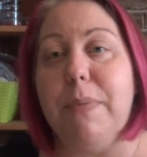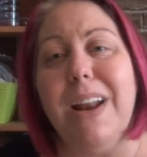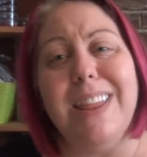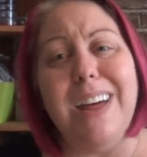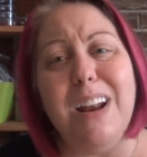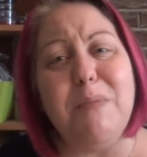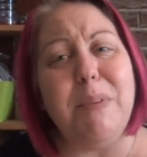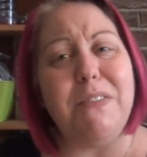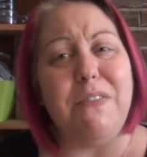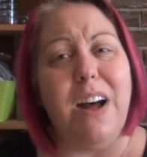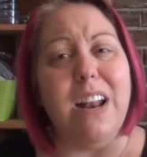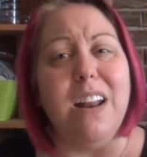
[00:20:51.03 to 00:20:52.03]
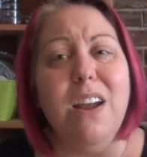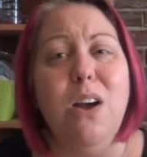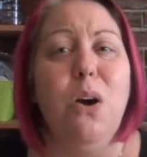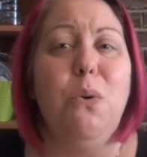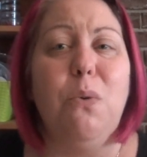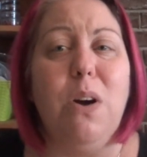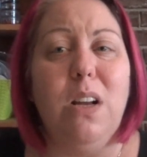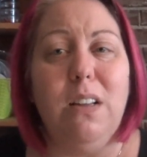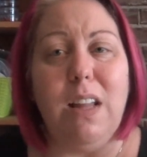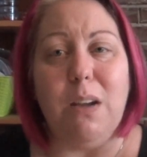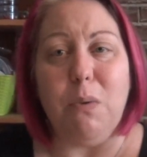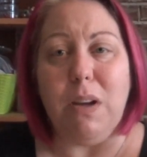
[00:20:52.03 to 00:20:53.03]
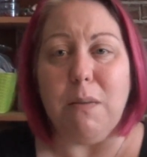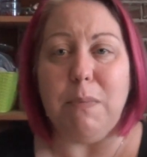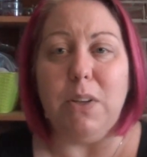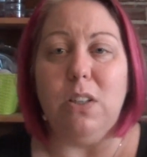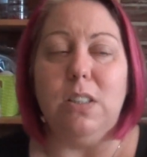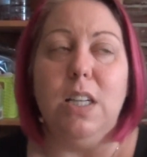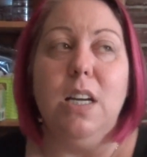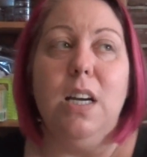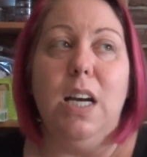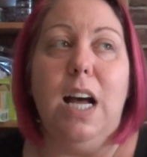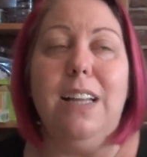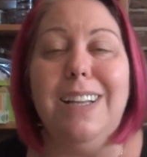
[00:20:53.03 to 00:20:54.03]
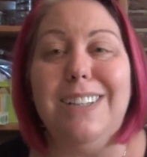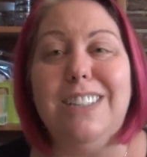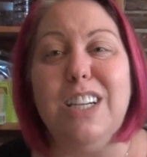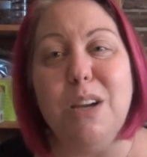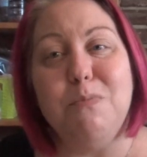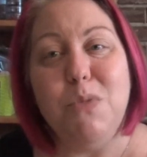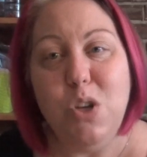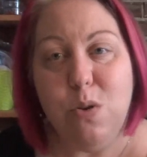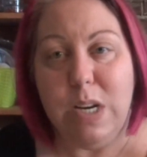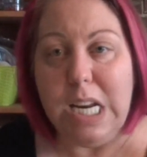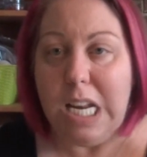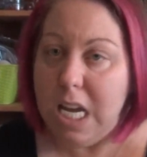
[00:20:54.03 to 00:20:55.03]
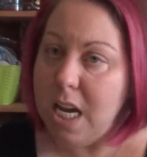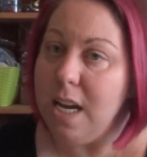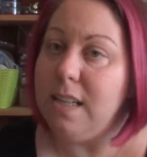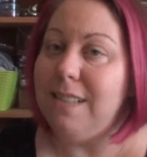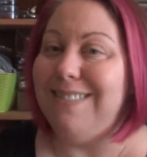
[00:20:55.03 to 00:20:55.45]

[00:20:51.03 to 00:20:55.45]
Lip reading: But I thought it'd be fun, or like we could build a little community